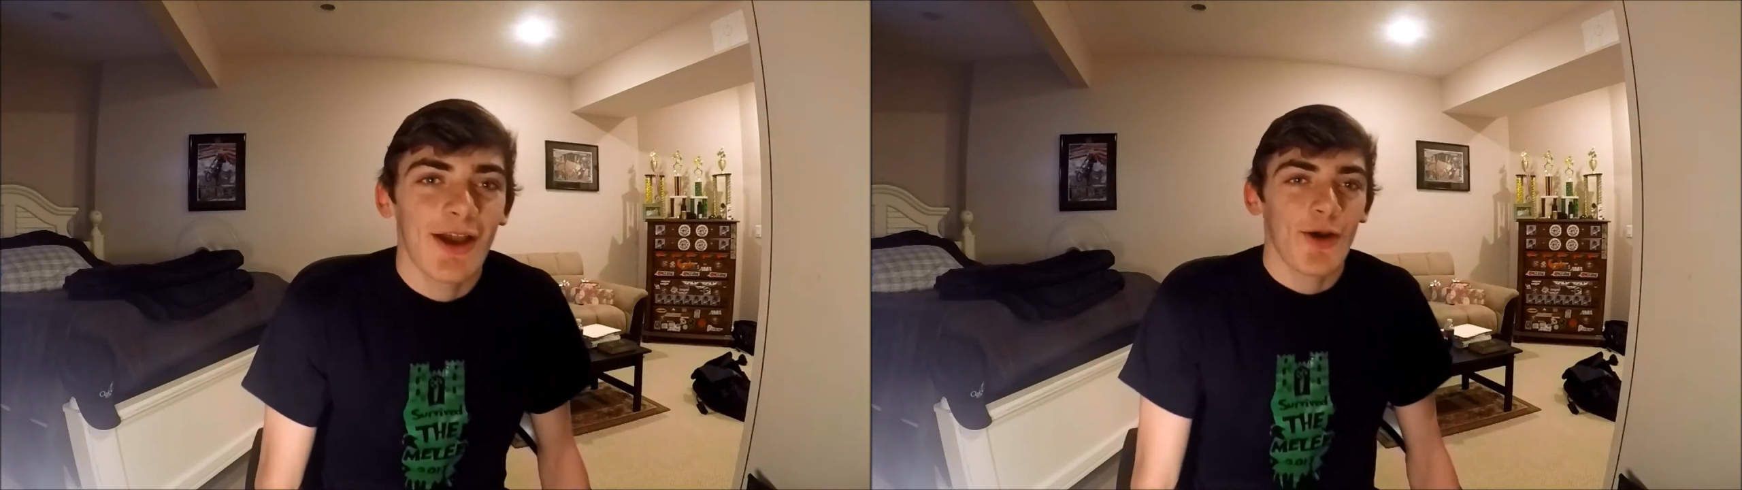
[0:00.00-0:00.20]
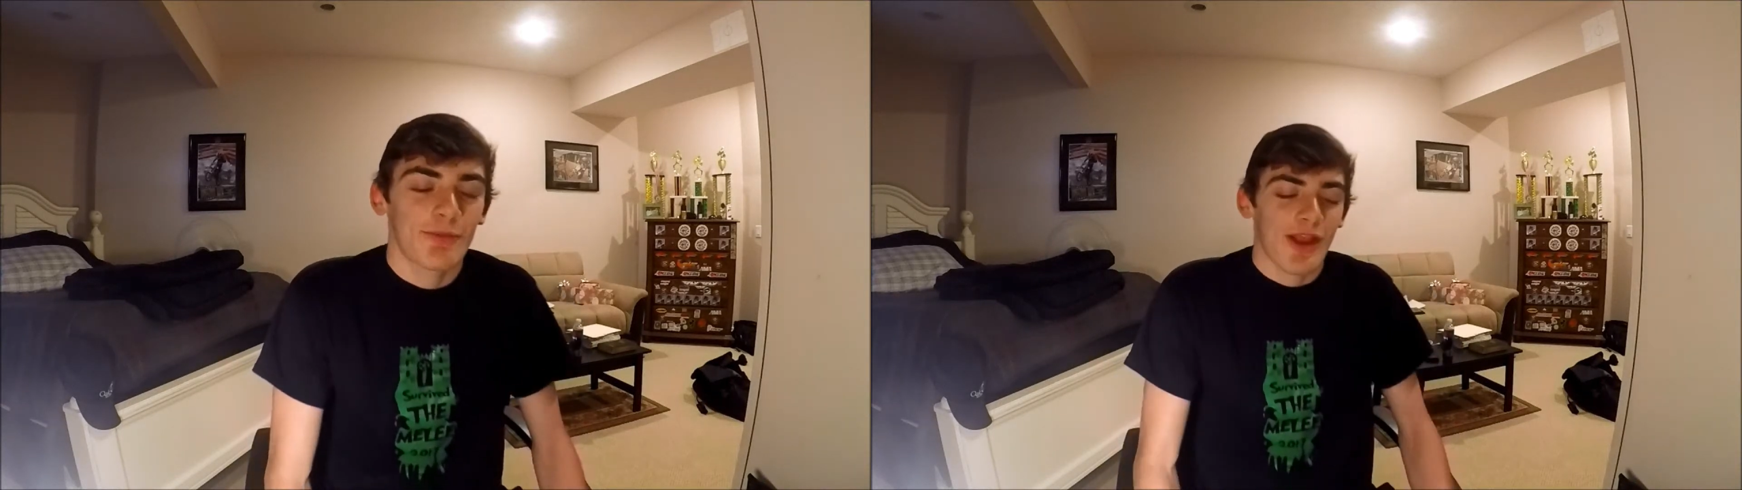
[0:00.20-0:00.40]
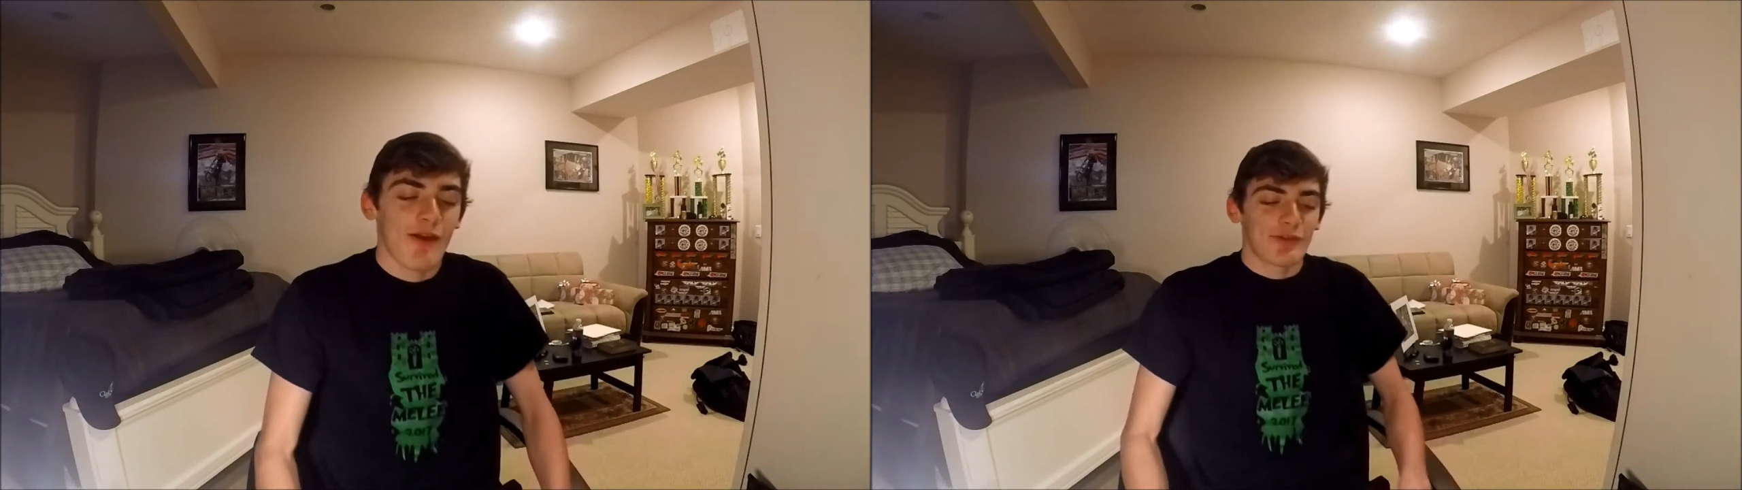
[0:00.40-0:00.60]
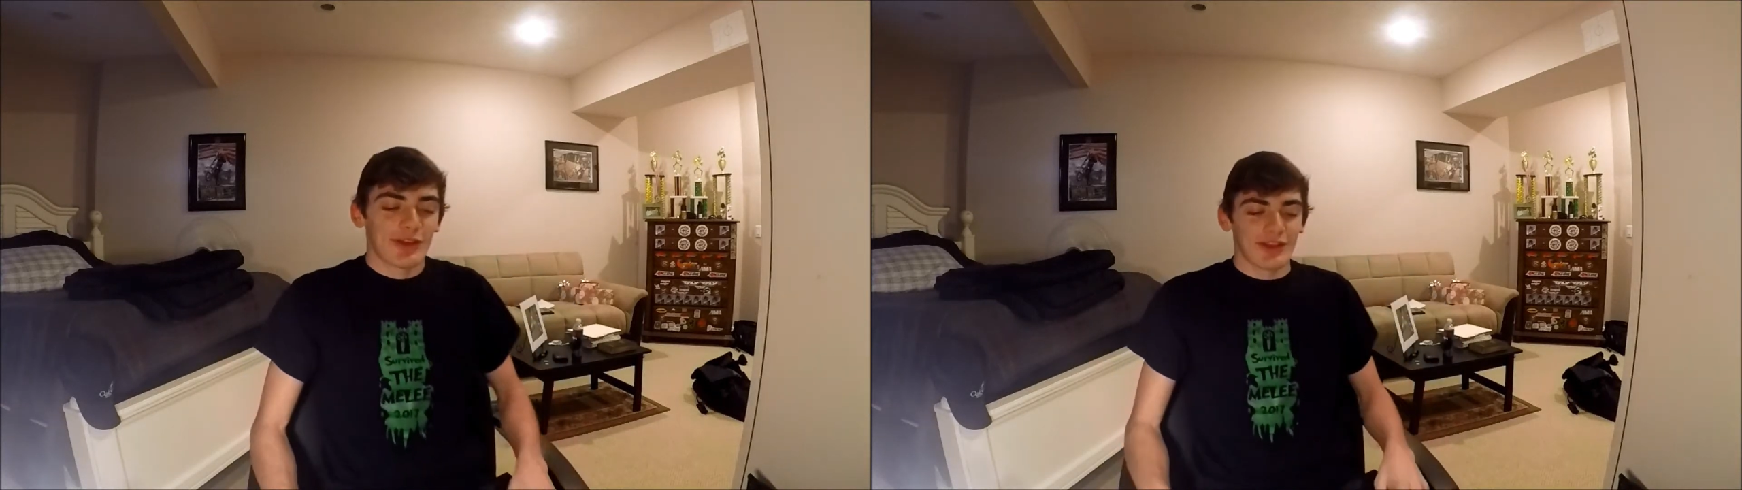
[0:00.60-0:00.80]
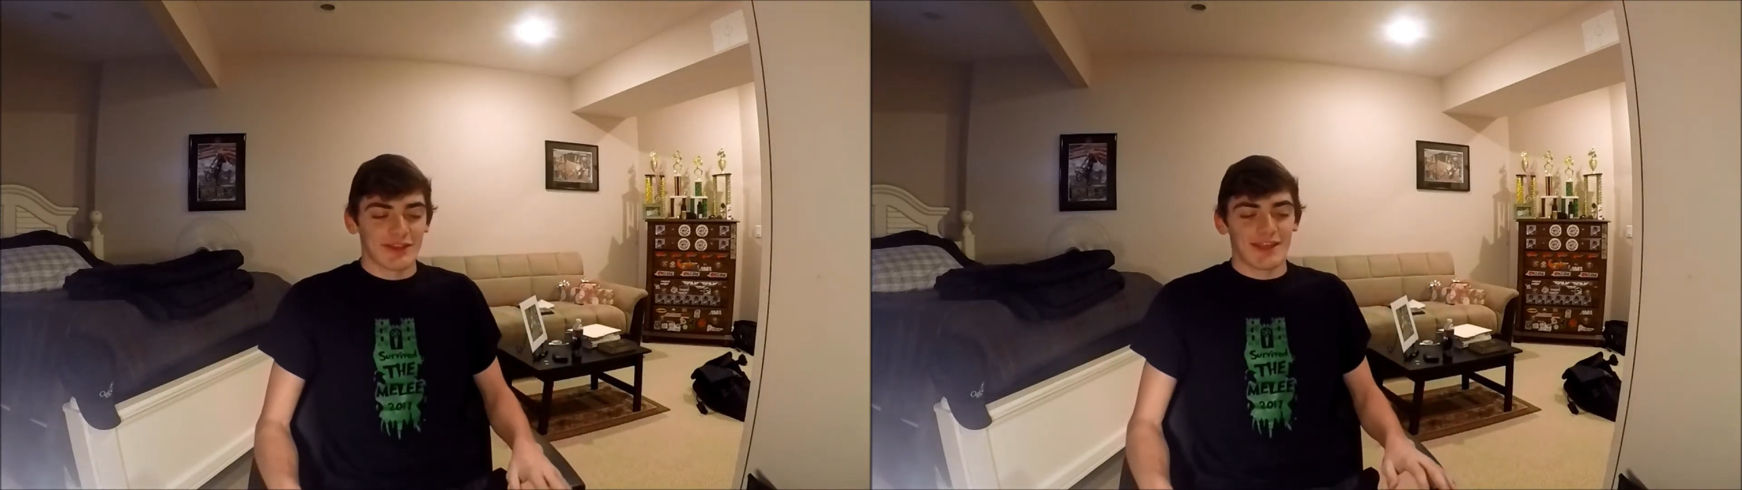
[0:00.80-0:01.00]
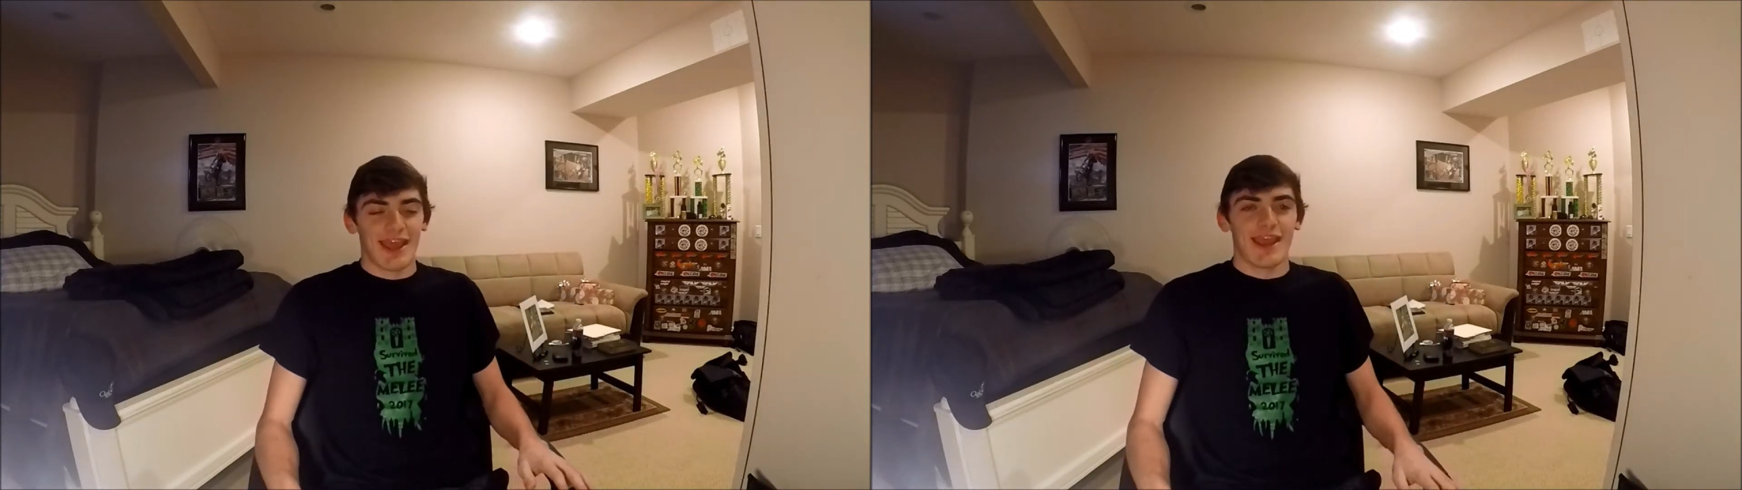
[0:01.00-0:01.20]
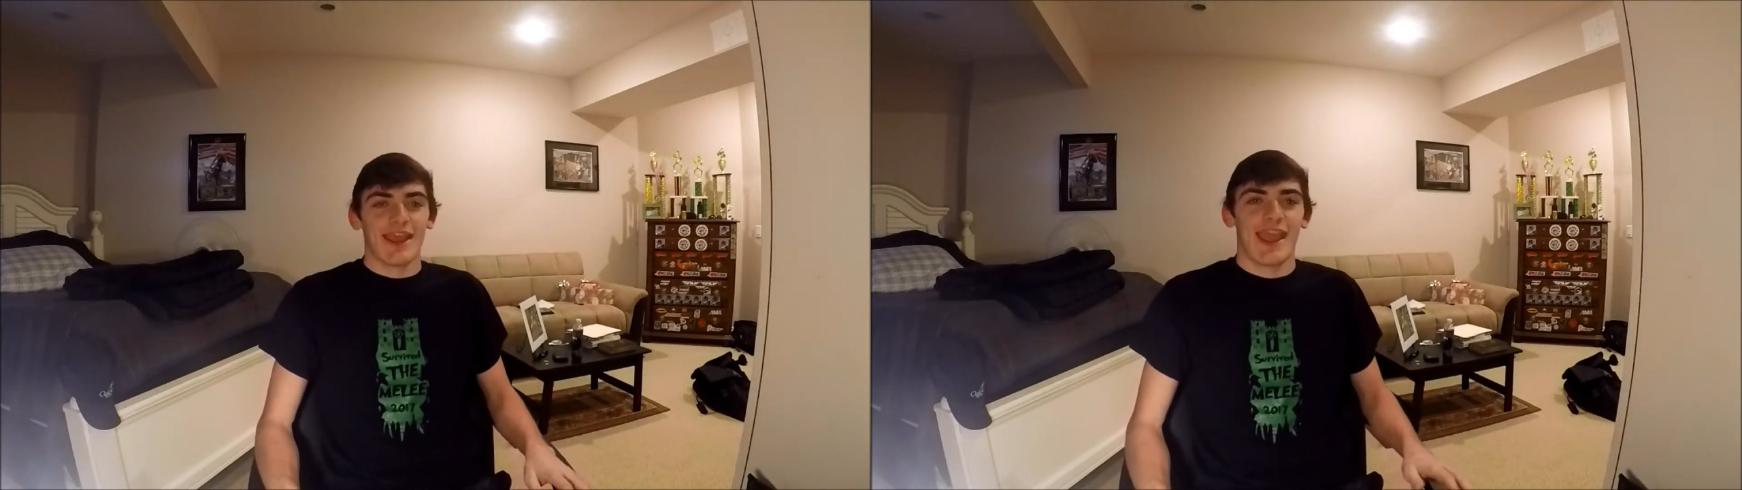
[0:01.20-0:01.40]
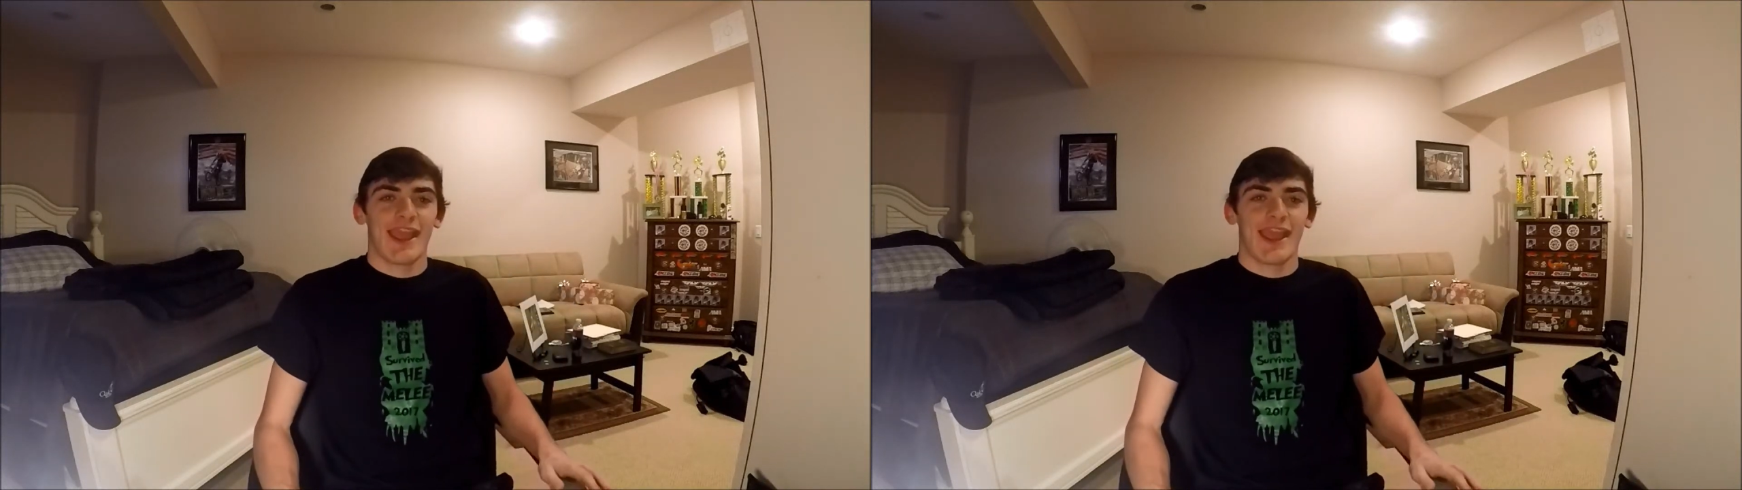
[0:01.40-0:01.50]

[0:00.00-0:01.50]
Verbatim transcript: I hope you're having a good day.